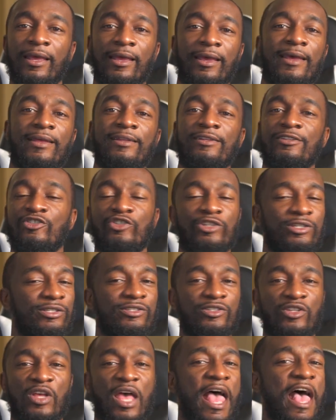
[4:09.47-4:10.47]
and
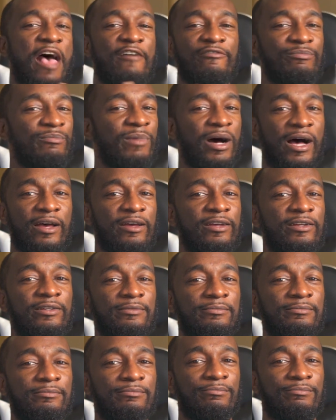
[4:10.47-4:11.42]
just have my